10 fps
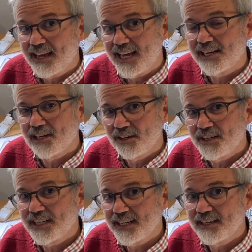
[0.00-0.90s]
and
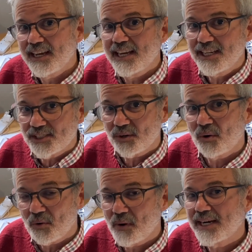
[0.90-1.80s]
learning is
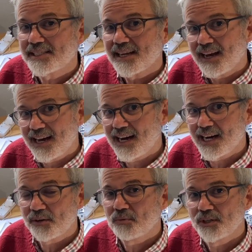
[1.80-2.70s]
always
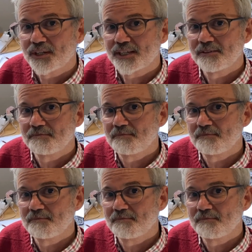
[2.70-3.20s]
hard work.